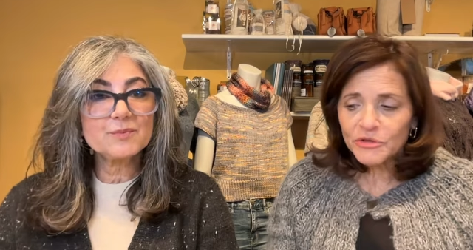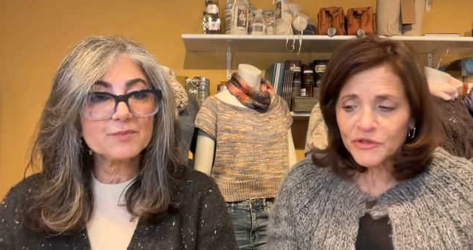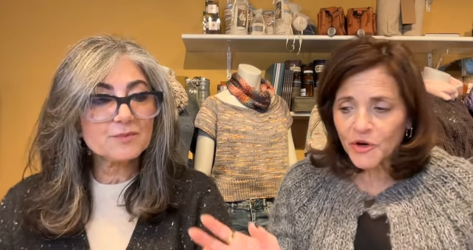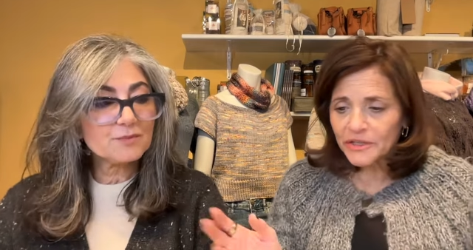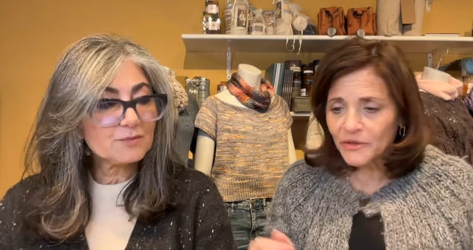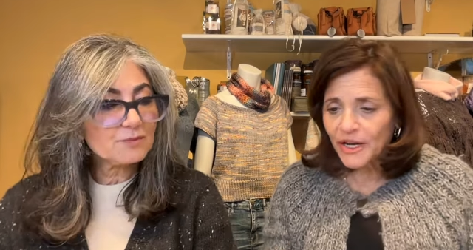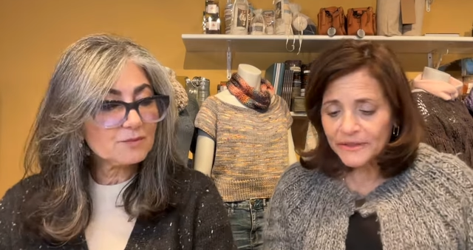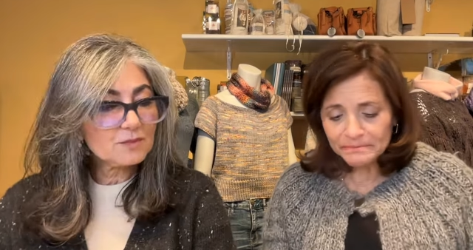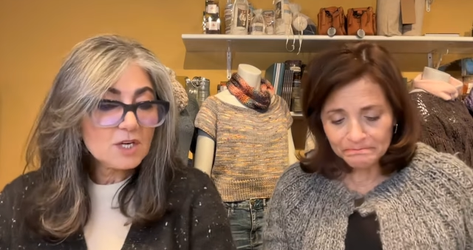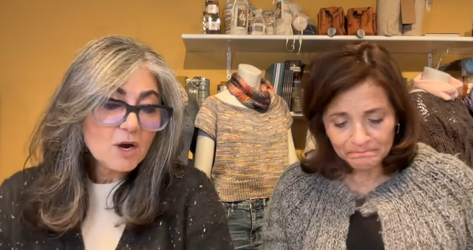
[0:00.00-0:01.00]
Speaker 1: start. Go
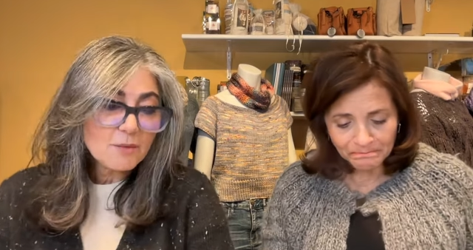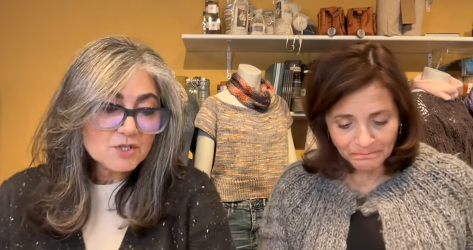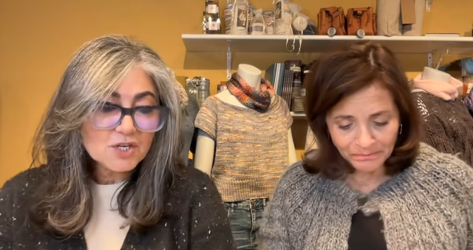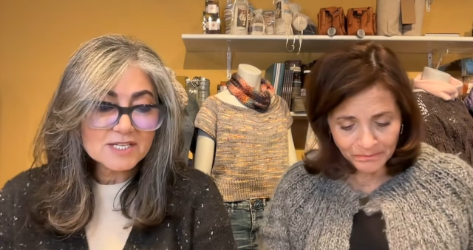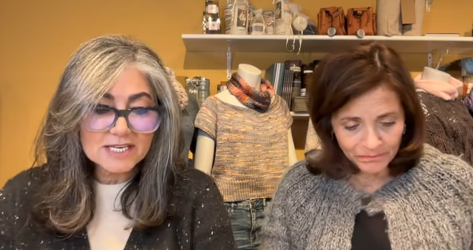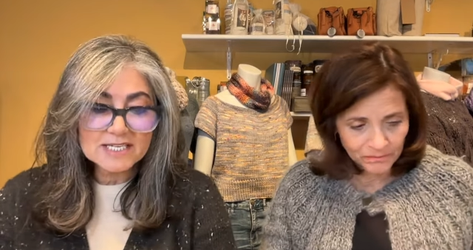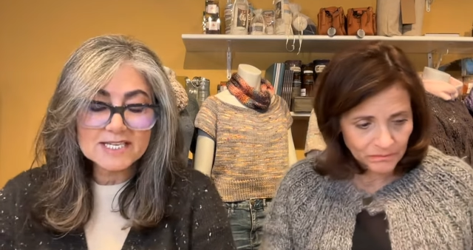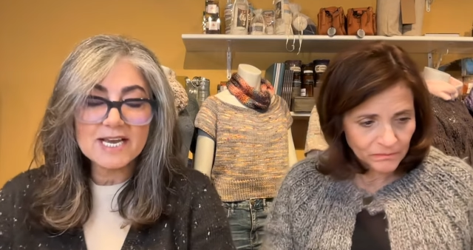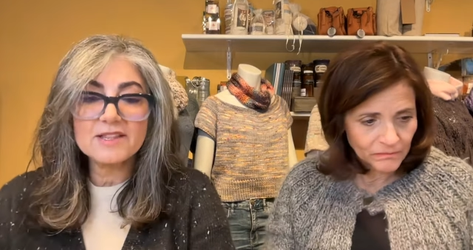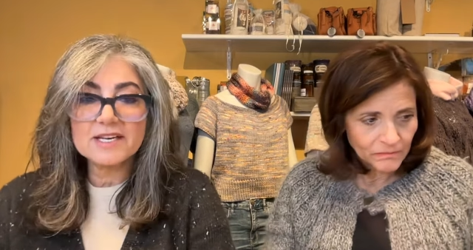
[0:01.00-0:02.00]
ahead.
Speaker 2: No, I was just going to
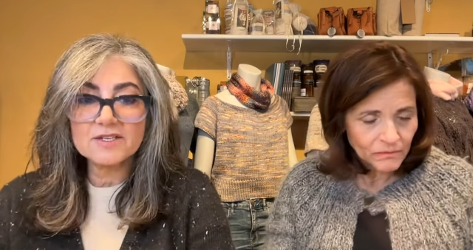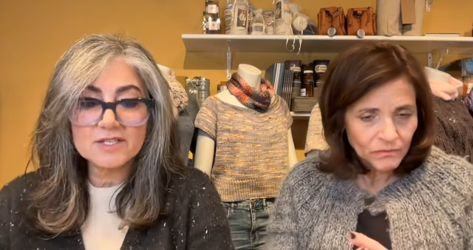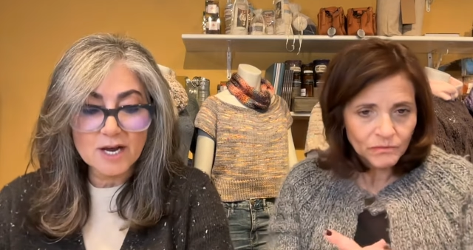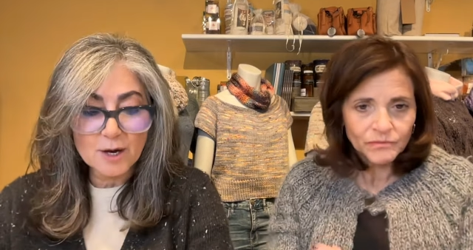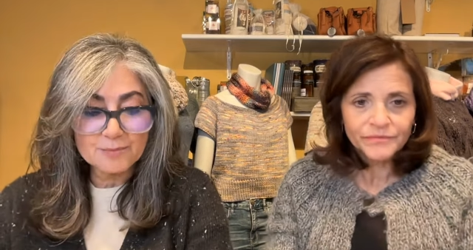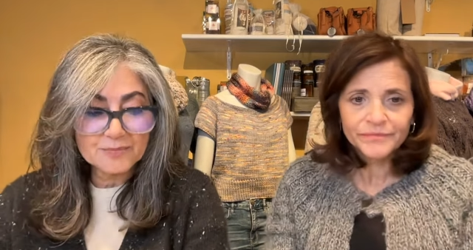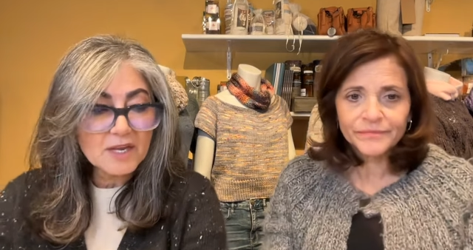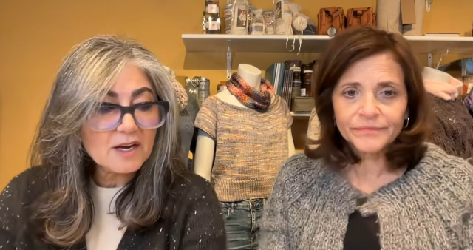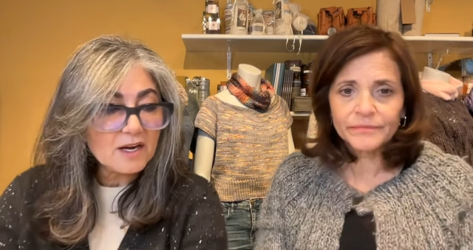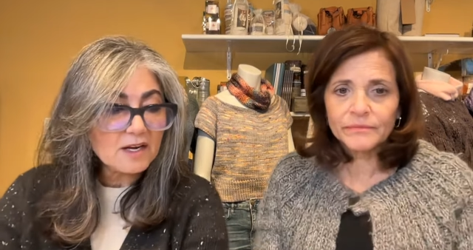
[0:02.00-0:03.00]
say there's um,
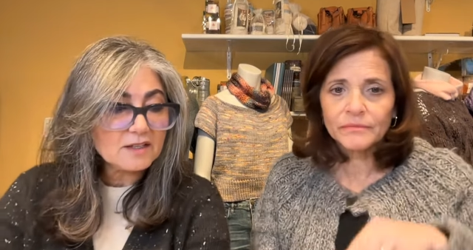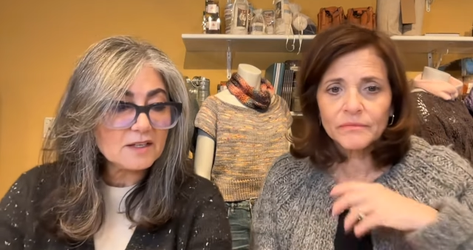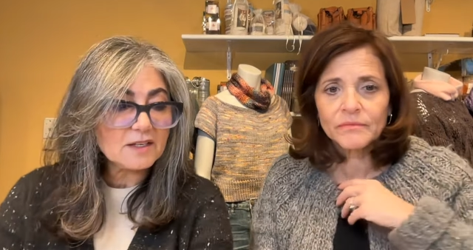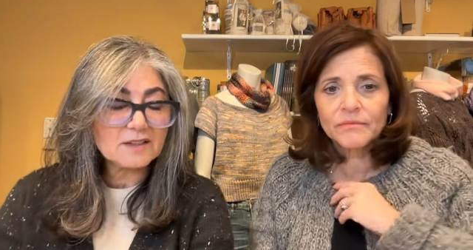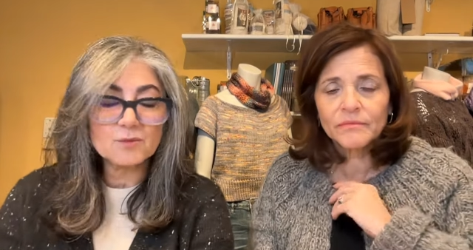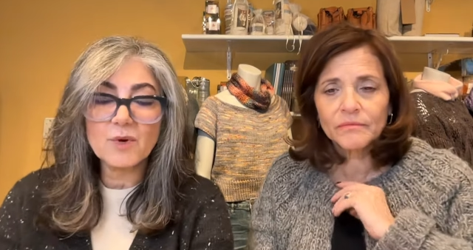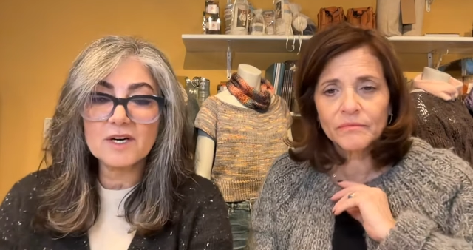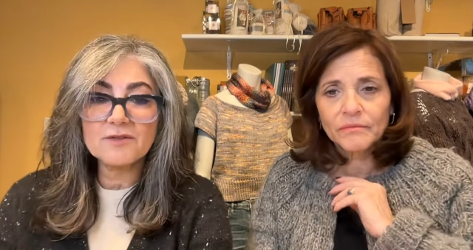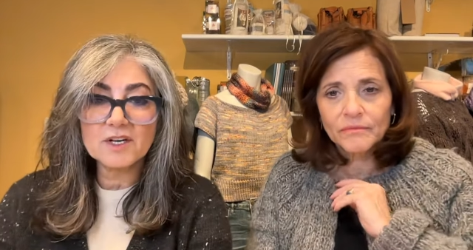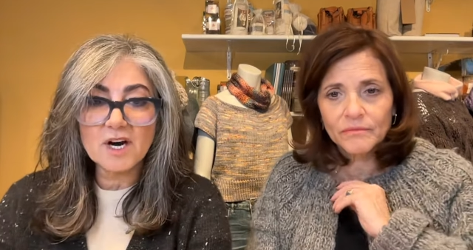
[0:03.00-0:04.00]
one
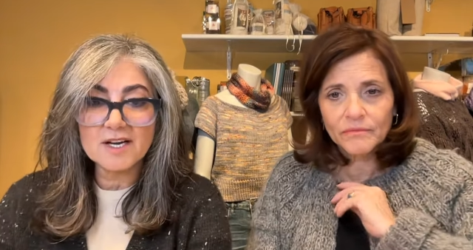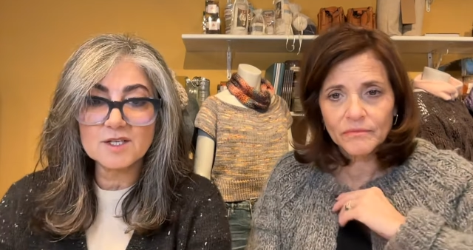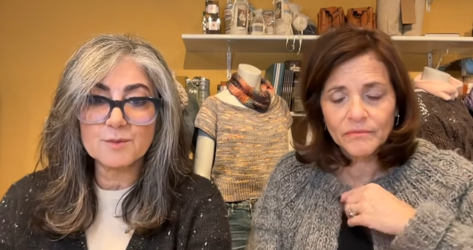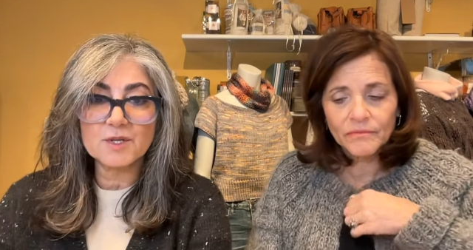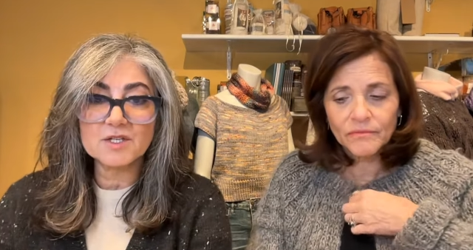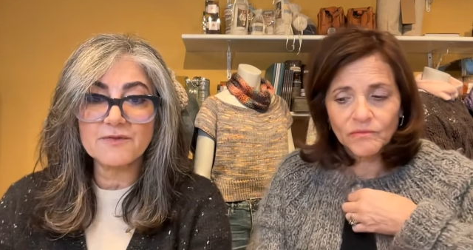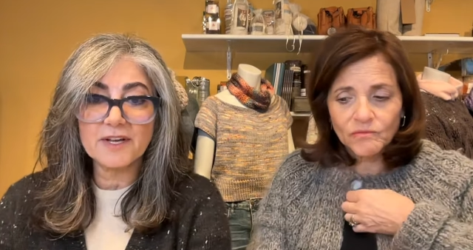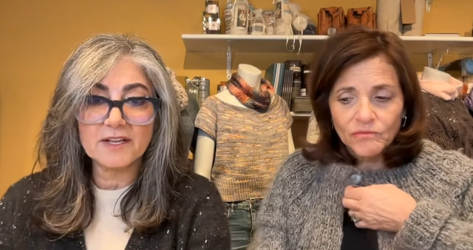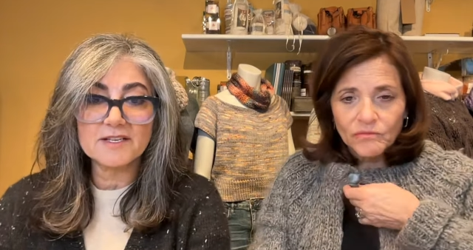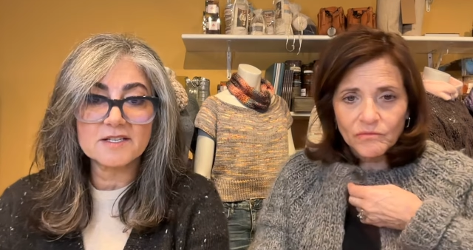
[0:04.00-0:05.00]
of our customers,
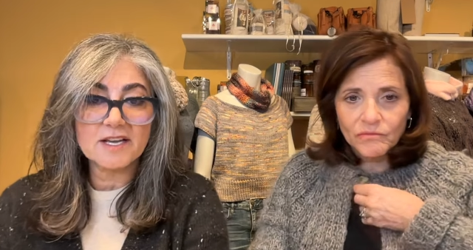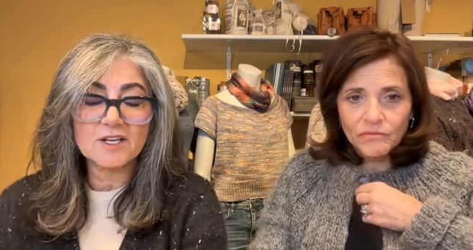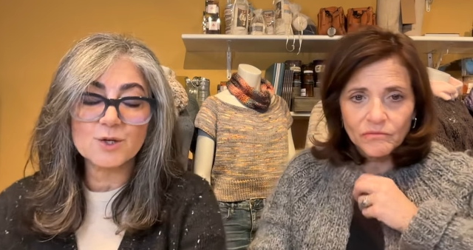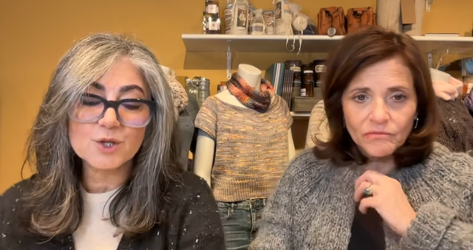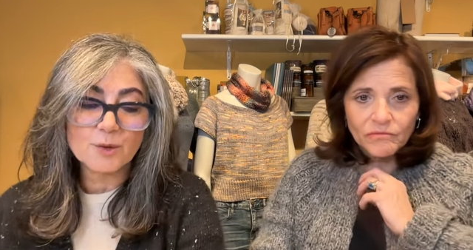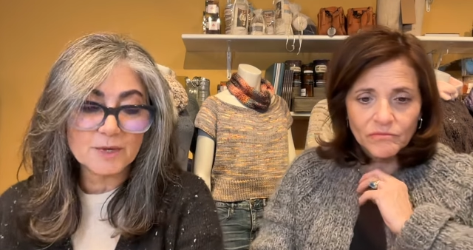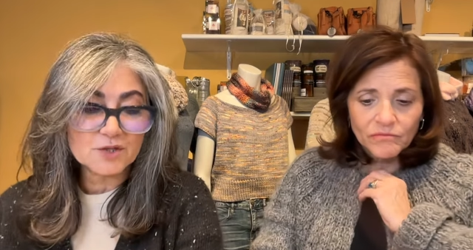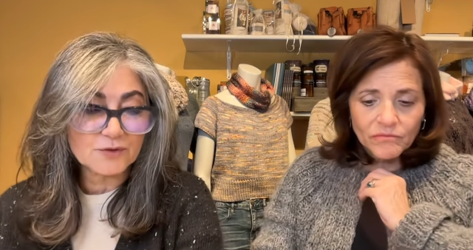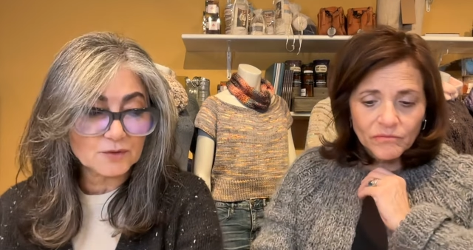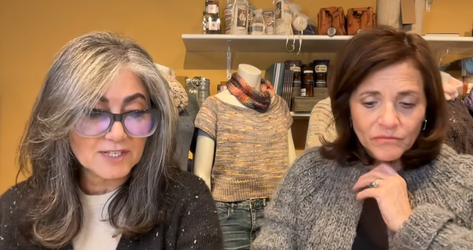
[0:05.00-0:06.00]
Phyllis. Thank you so
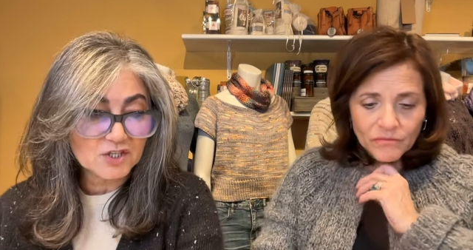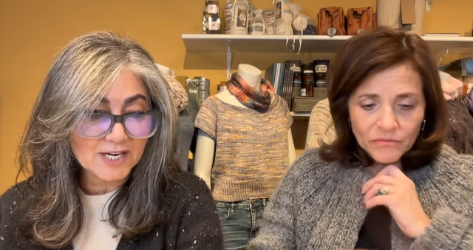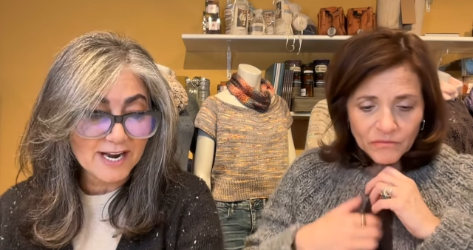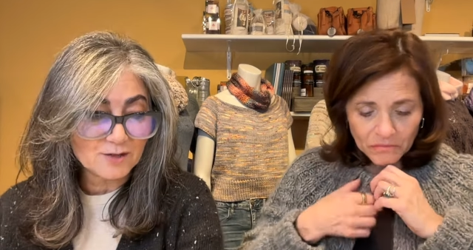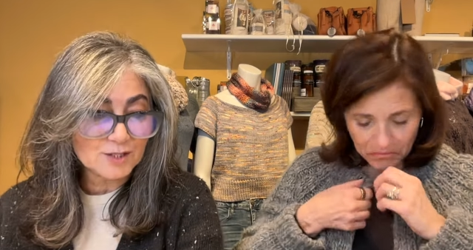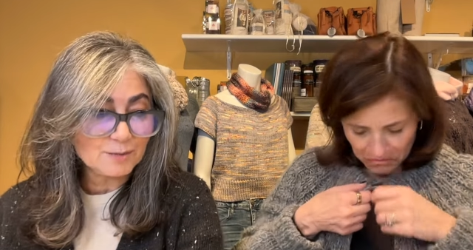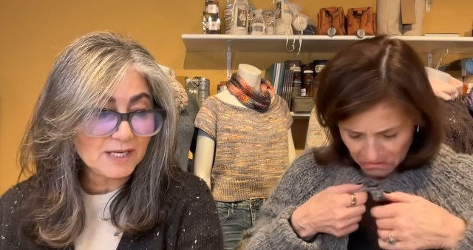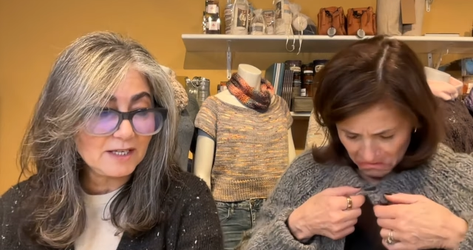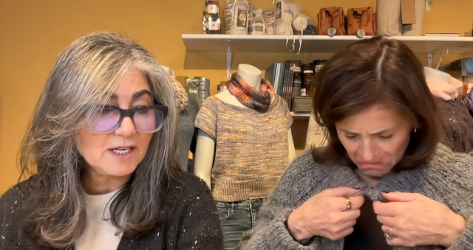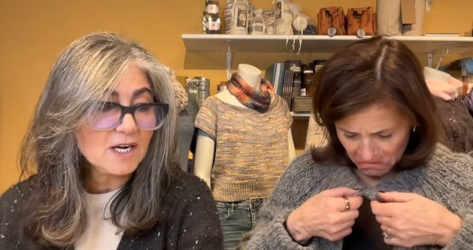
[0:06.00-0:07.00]
much for reaching out to
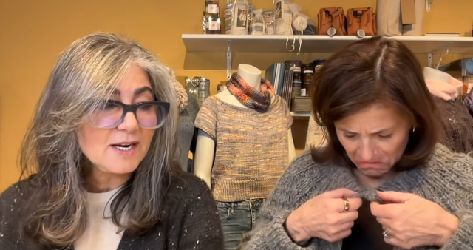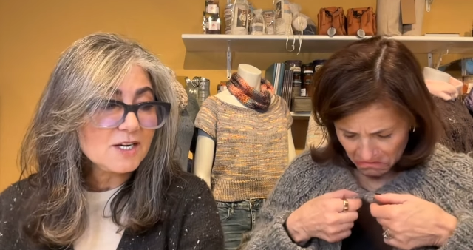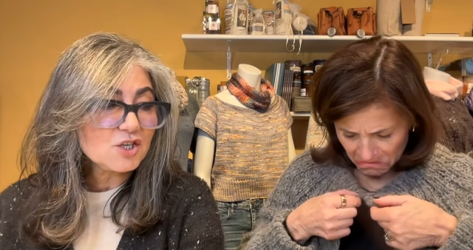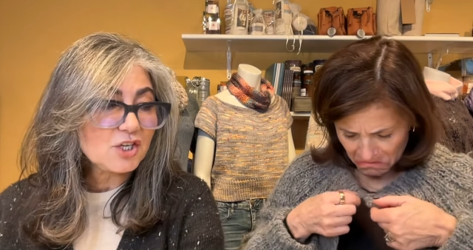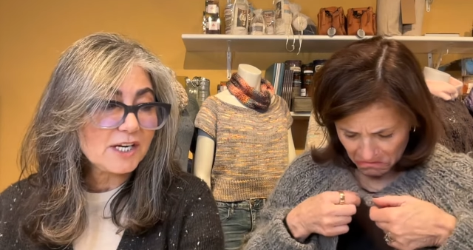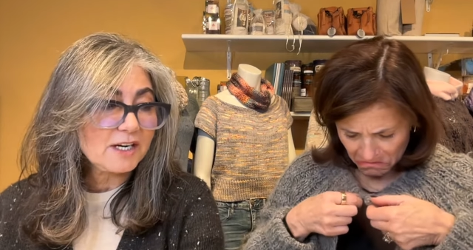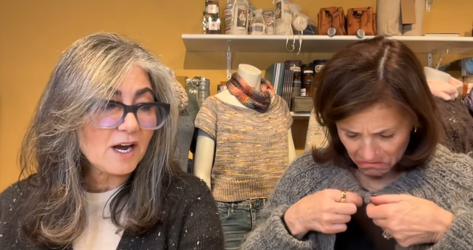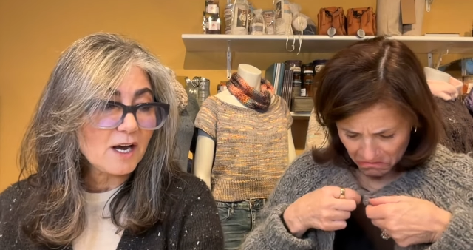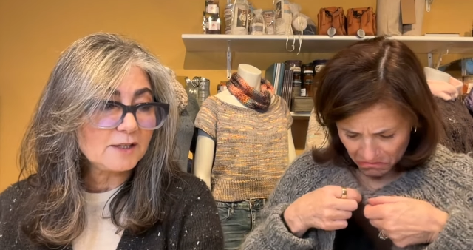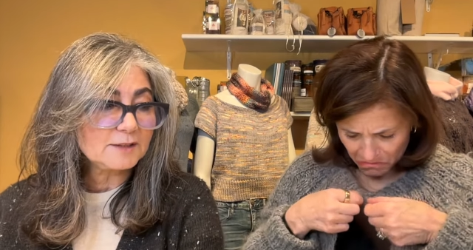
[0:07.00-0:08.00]
me. She
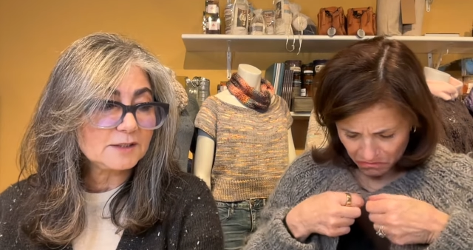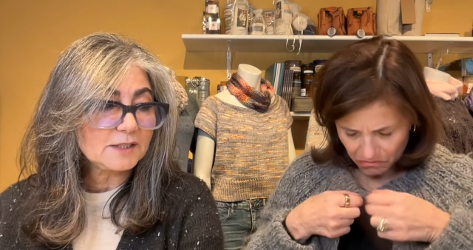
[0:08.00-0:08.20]
uh,